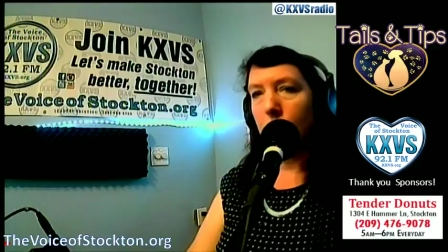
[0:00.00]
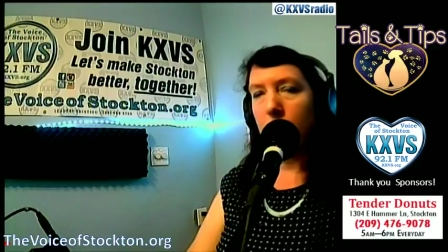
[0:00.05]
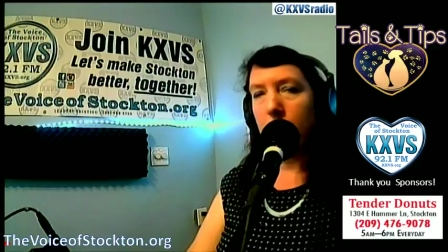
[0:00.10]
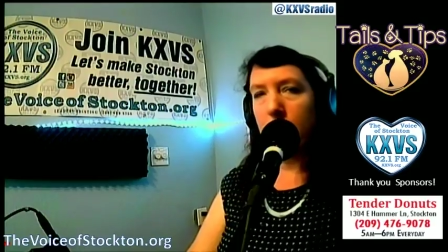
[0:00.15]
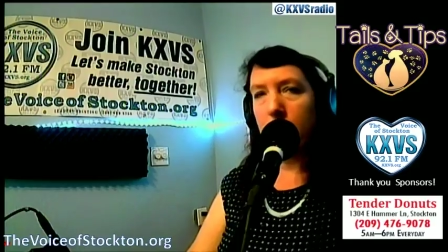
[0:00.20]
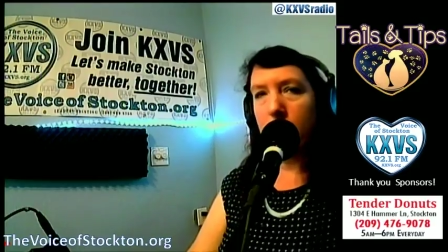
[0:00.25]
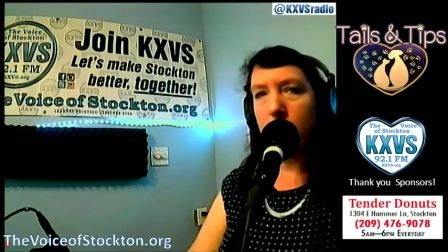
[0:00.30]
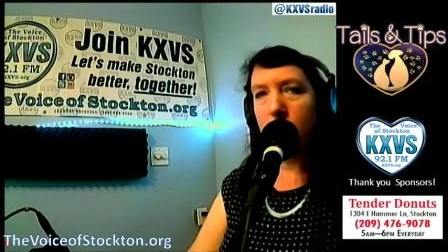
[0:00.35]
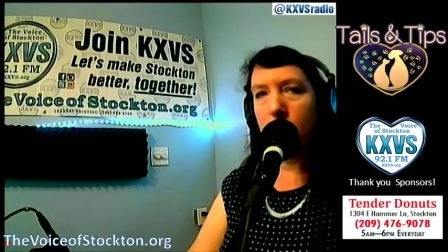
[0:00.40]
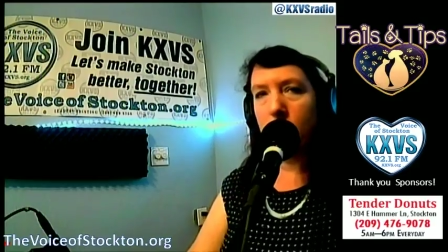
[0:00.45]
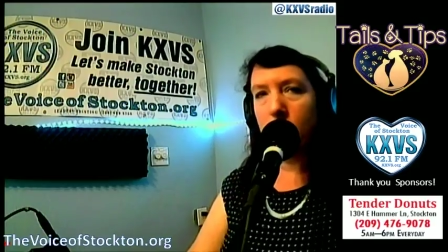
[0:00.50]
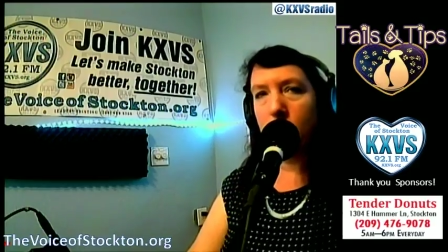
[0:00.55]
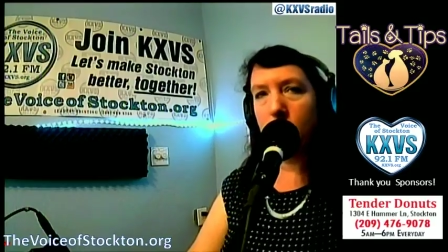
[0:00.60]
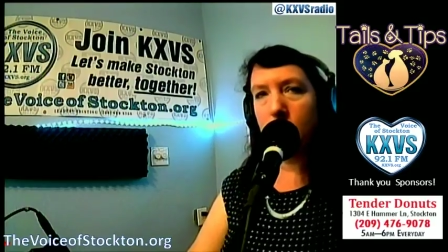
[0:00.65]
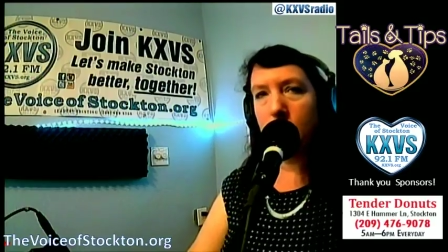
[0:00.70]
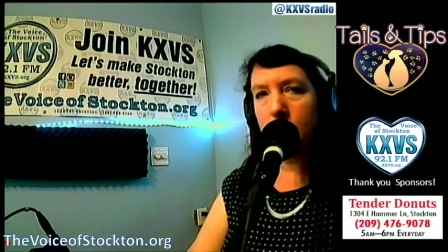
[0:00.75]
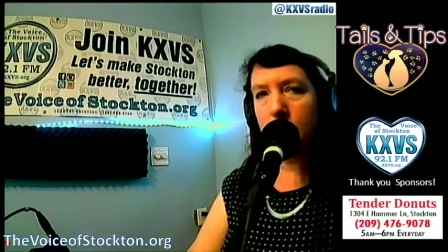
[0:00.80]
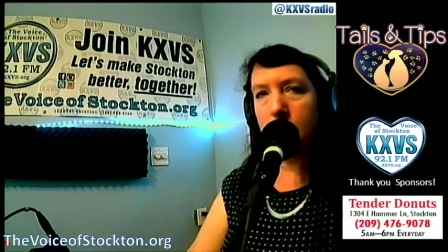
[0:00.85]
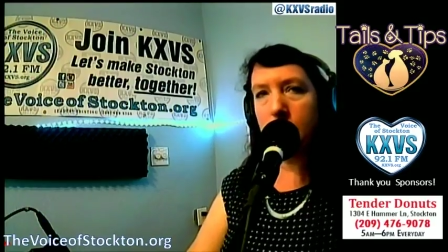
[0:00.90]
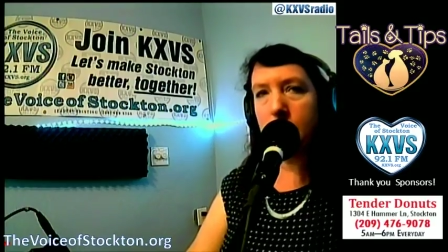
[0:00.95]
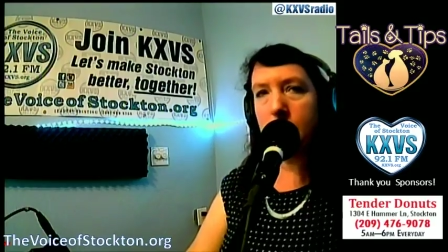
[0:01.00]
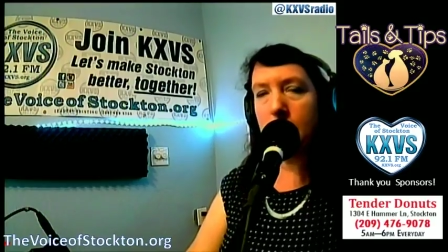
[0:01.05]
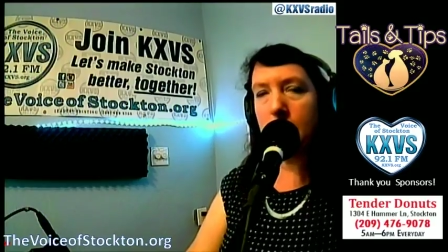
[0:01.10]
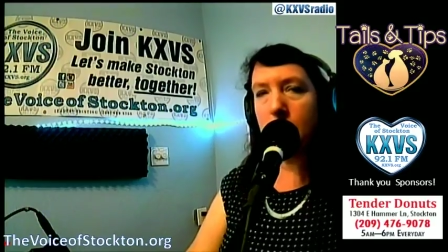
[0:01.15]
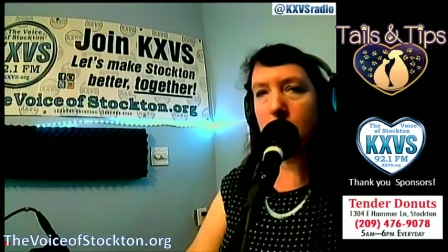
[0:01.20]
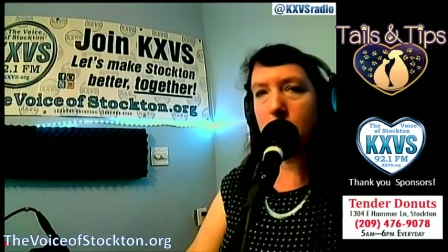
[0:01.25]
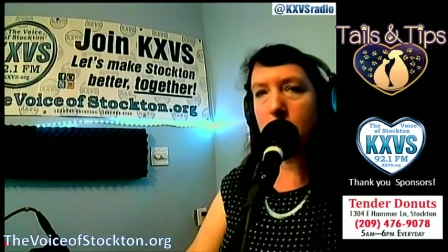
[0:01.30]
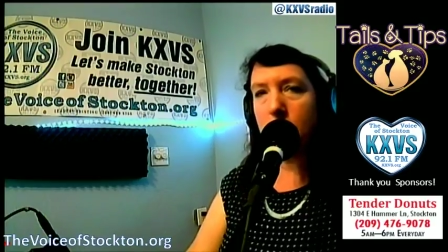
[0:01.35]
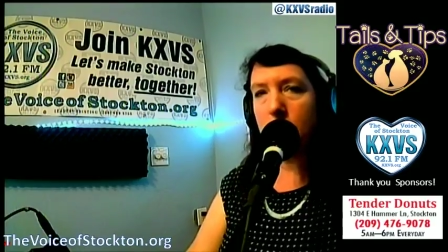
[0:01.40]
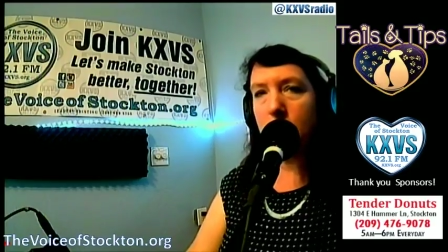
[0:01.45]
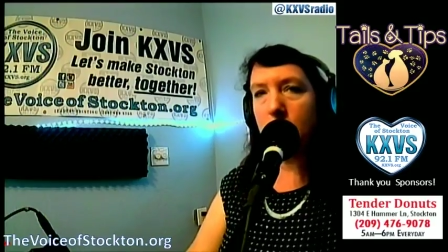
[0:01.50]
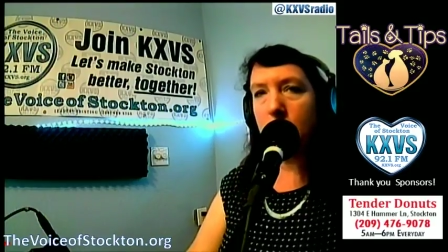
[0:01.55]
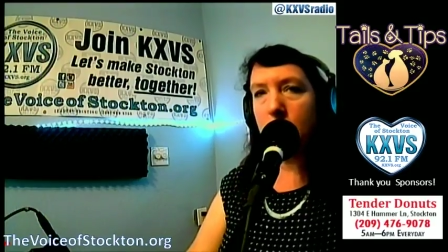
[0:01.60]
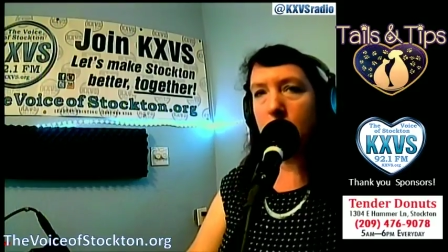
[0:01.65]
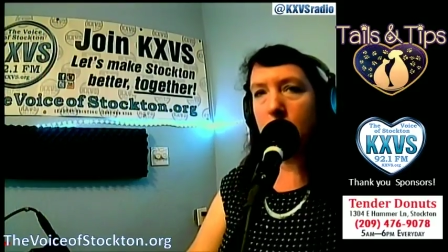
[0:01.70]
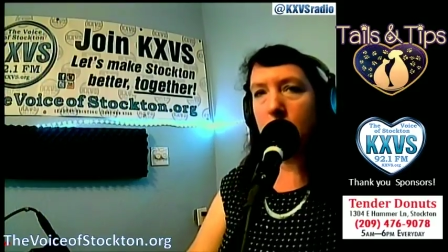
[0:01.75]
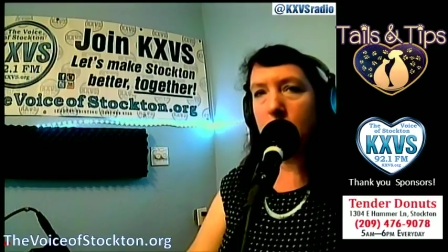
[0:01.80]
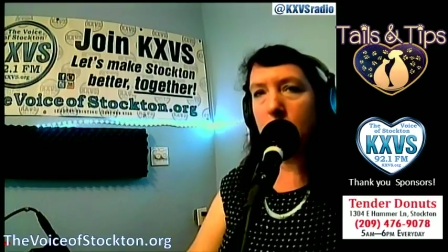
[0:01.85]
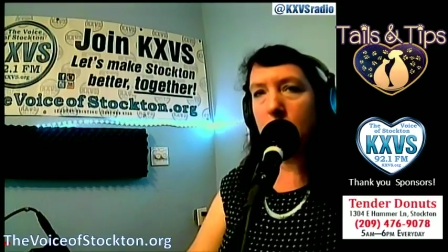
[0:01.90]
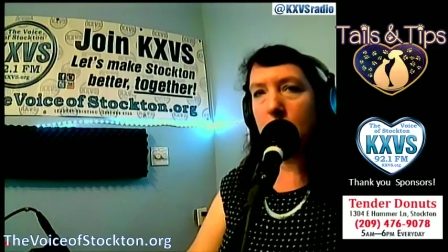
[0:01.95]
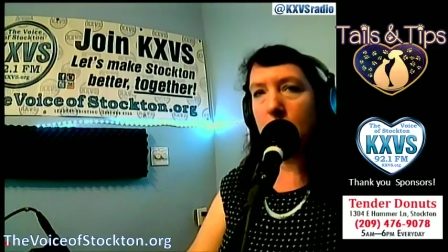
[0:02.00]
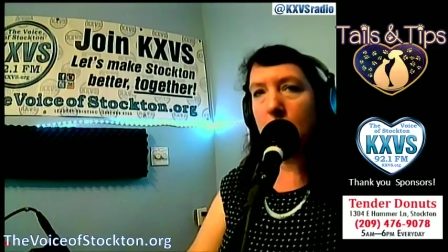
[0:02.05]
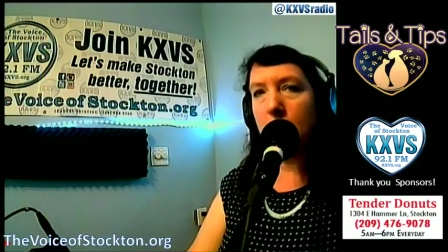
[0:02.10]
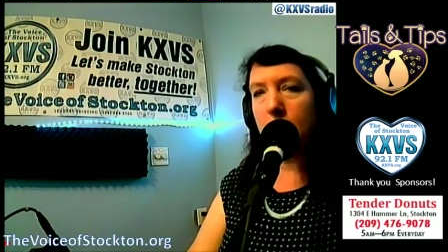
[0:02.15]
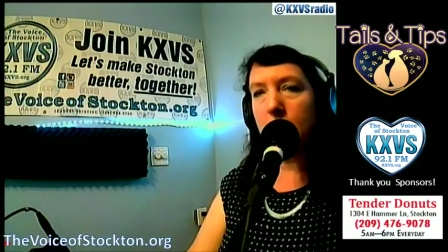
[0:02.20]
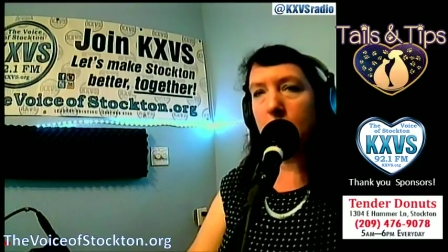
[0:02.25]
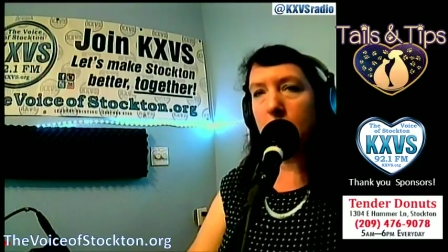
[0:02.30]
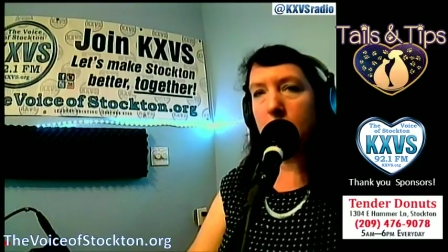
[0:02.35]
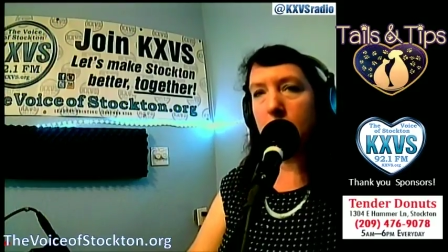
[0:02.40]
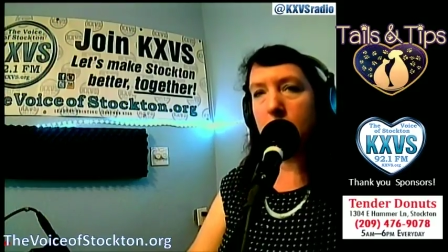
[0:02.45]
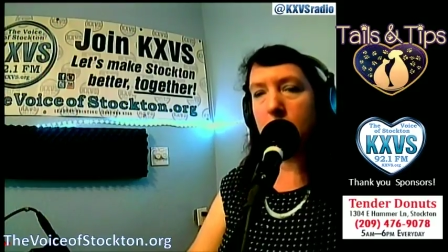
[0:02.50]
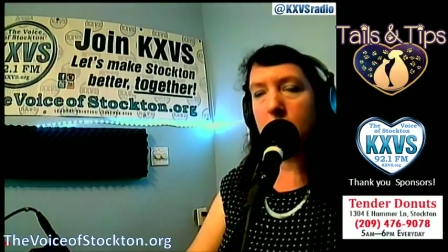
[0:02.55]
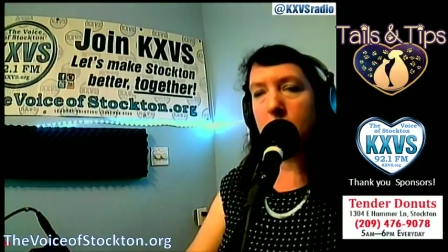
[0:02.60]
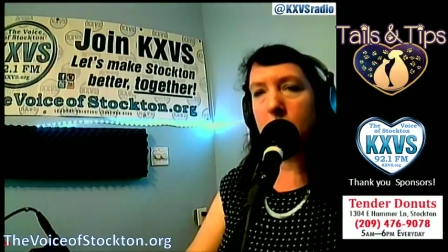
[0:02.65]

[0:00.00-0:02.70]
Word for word: in your organization, at least to